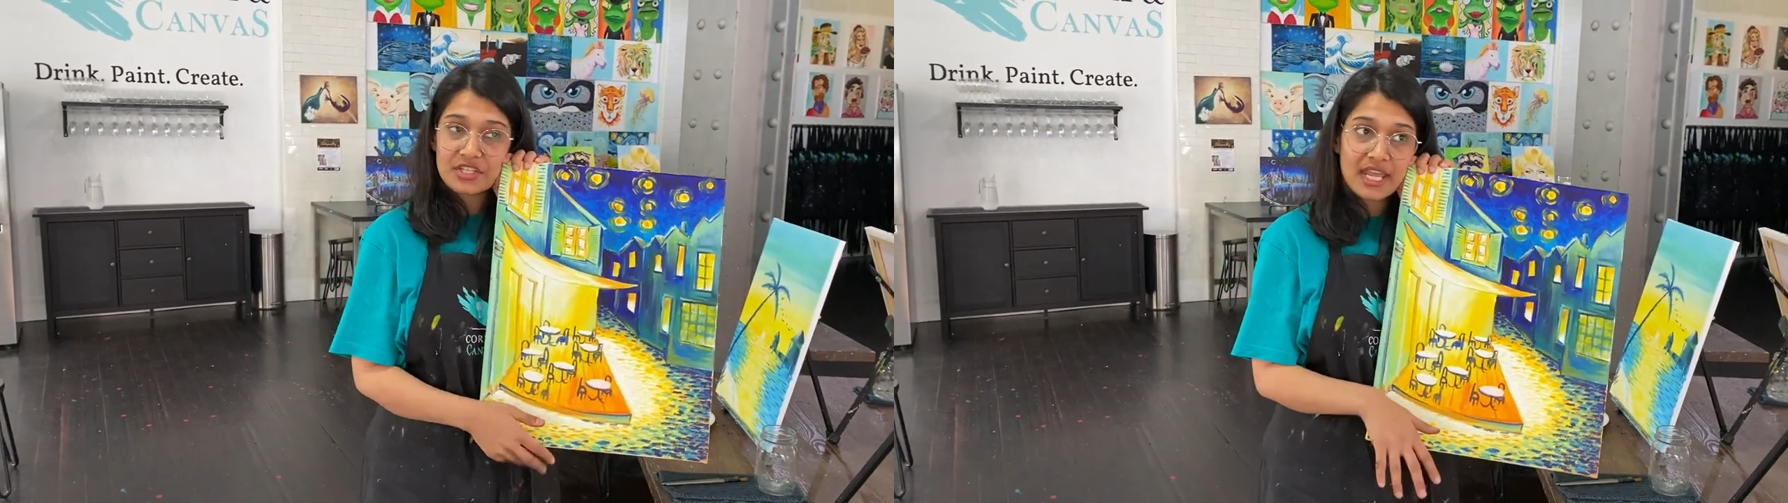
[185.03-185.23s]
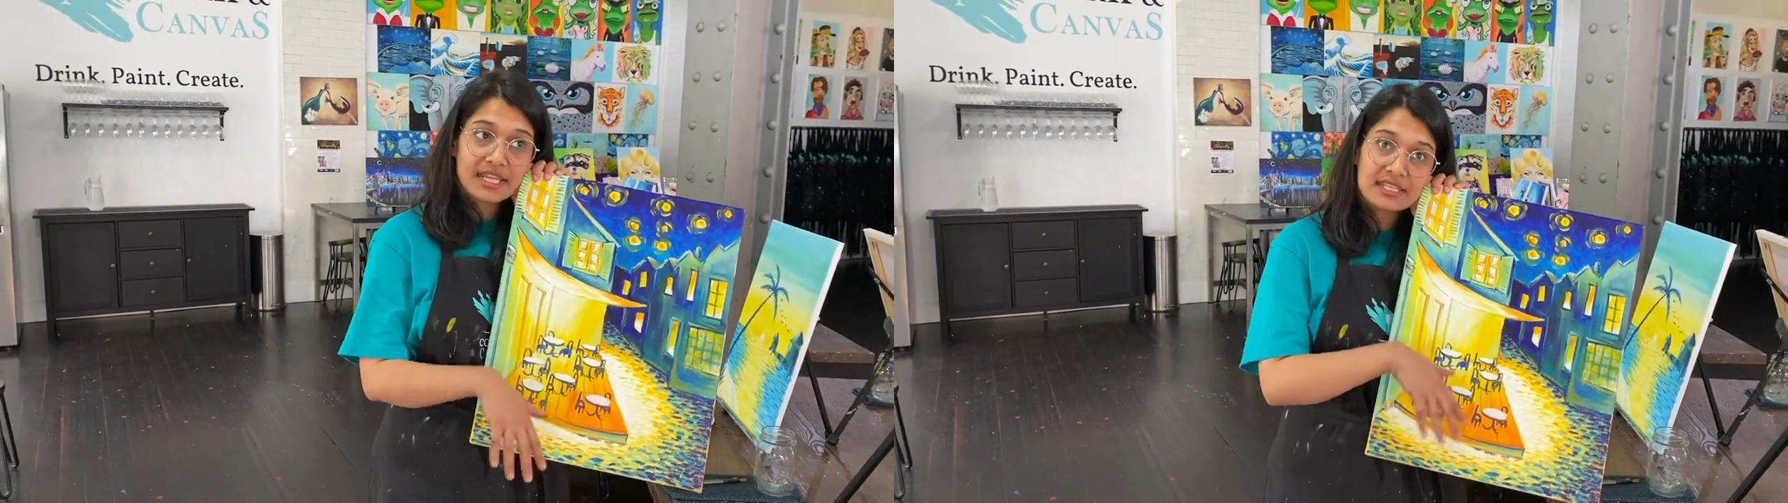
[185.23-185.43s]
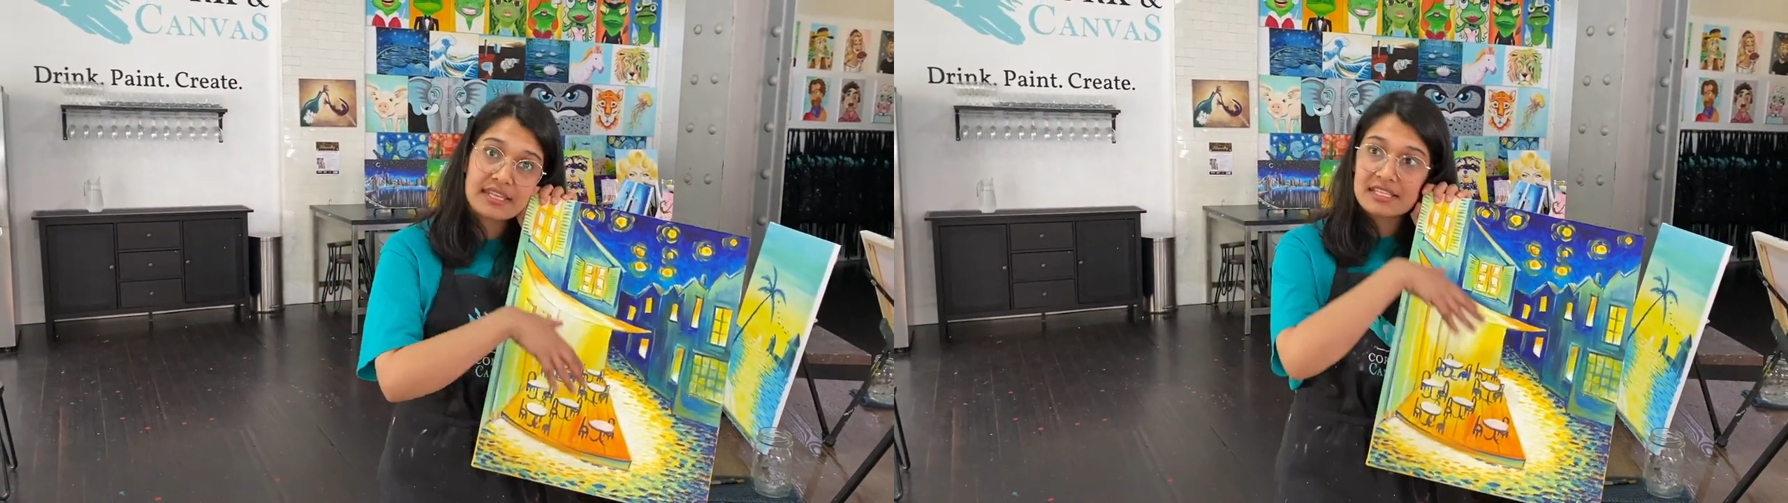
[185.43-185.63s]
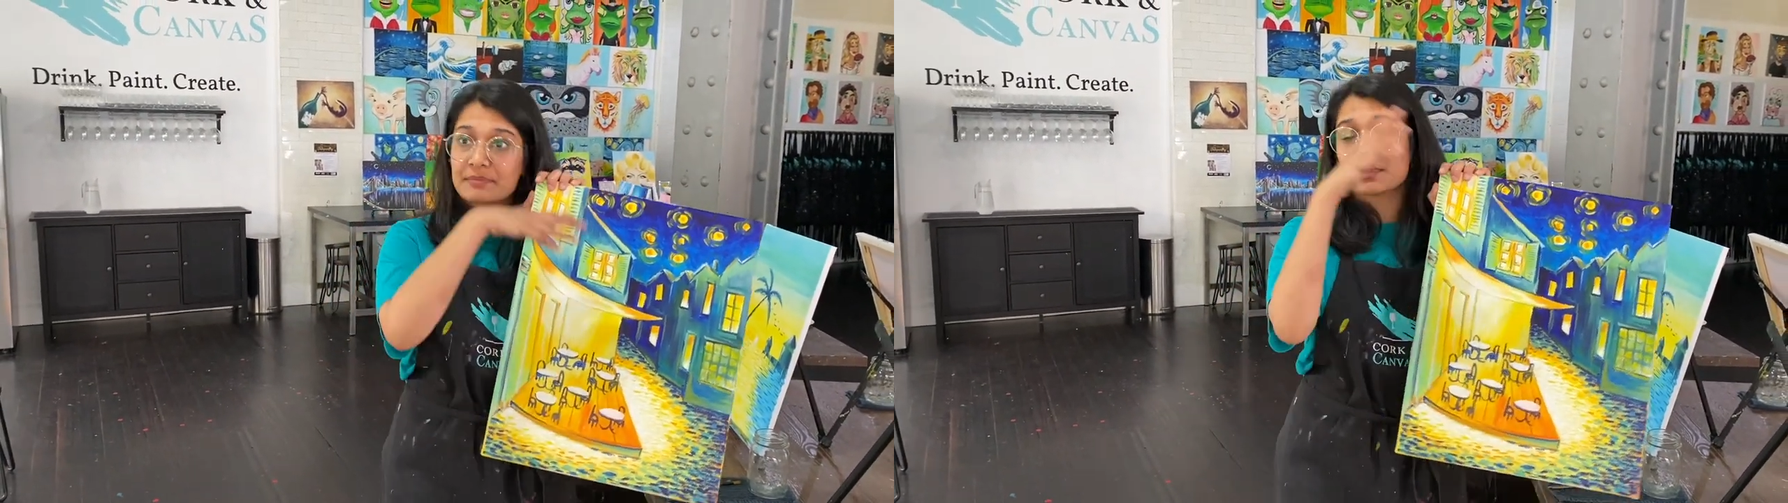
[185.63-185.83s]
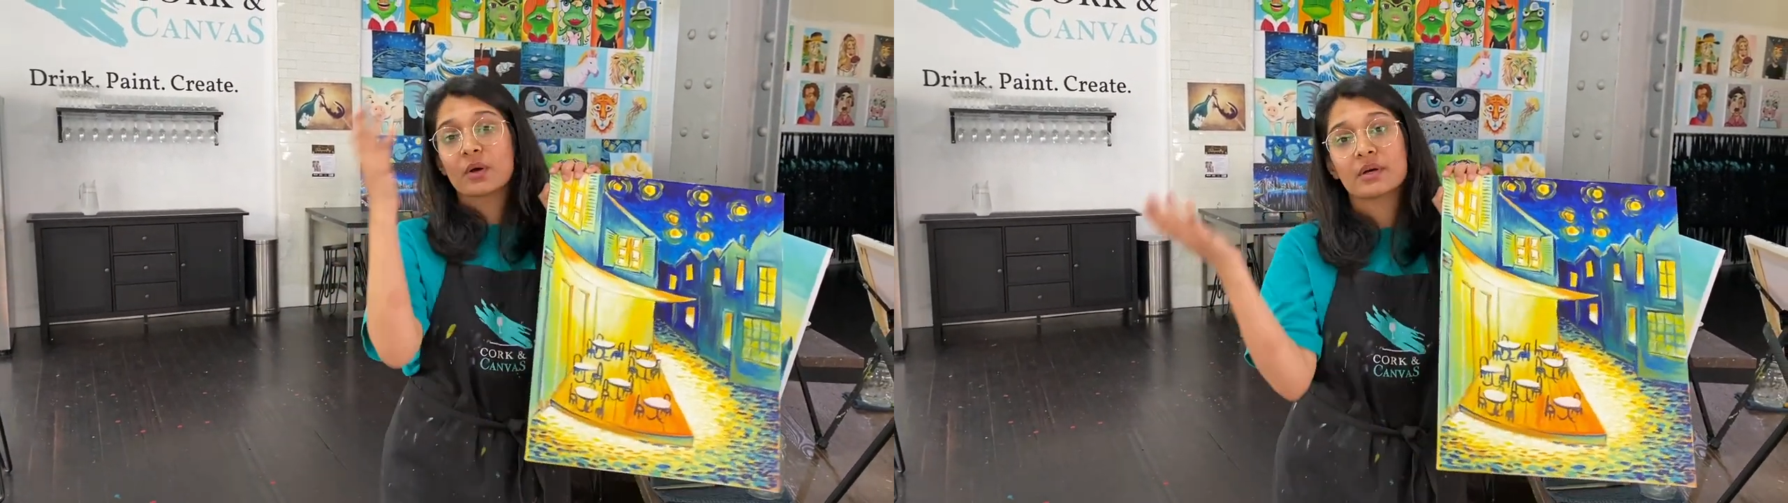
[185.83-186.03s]
so that I can
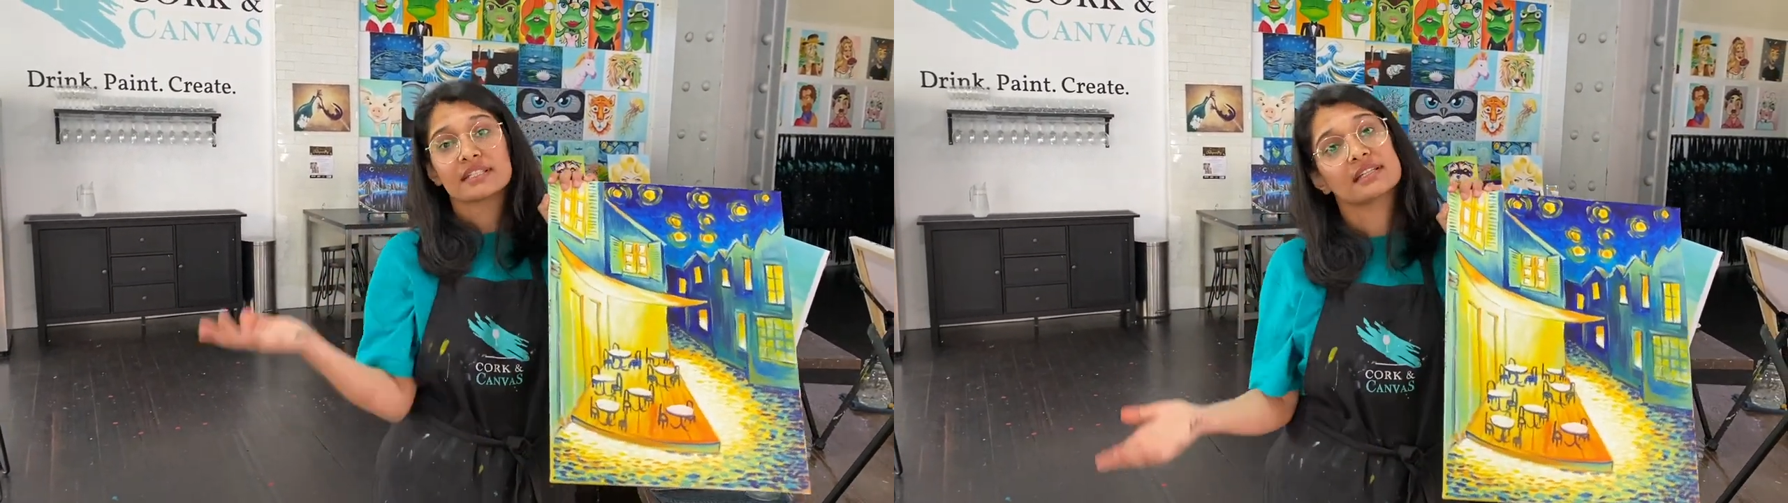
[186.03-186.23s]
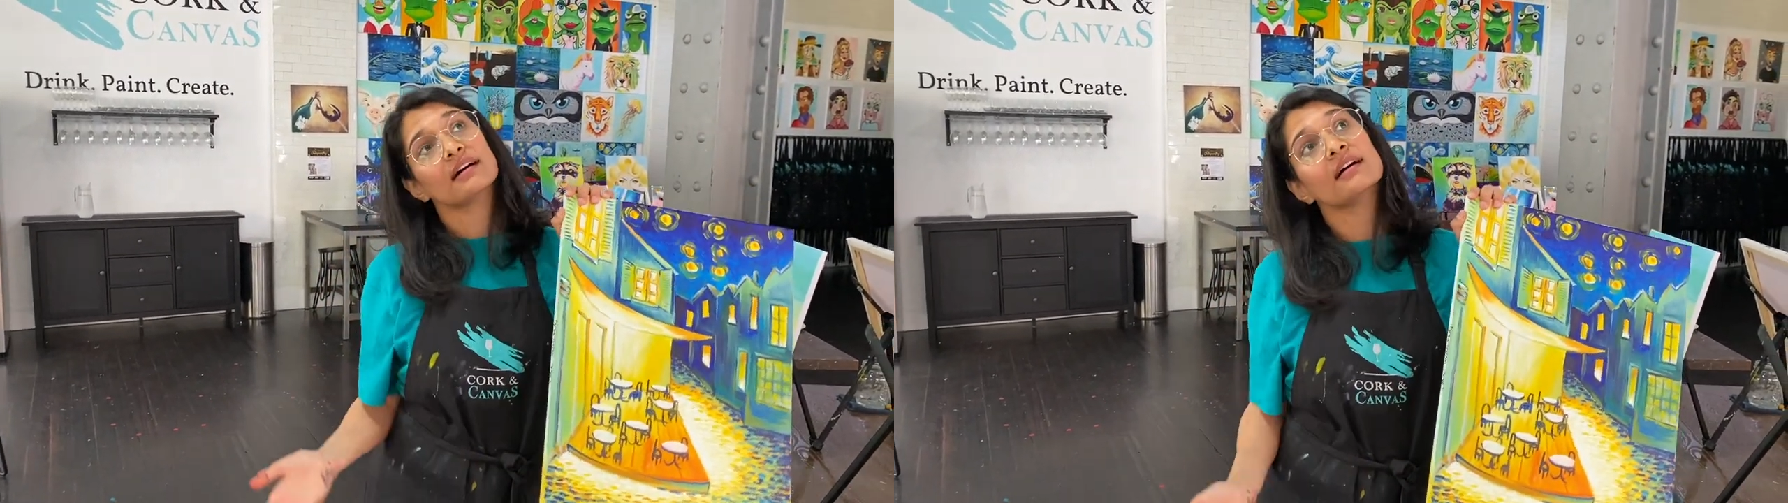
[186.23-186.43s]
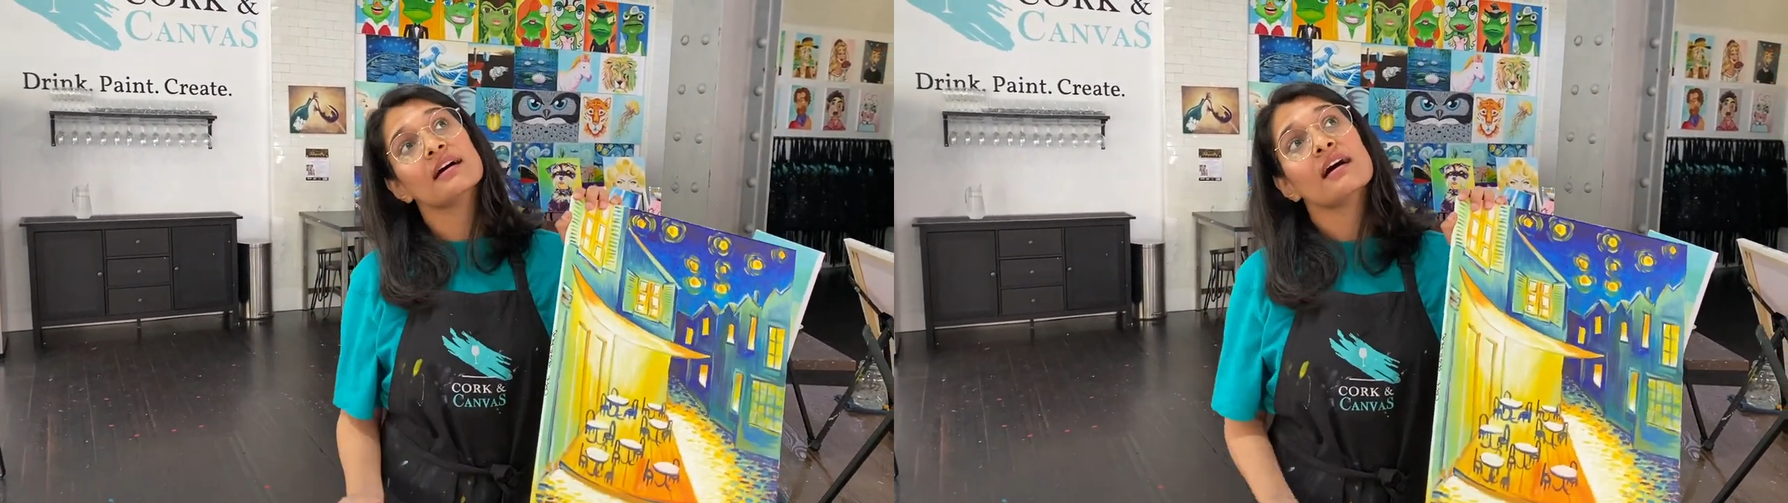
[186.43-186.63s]
explore the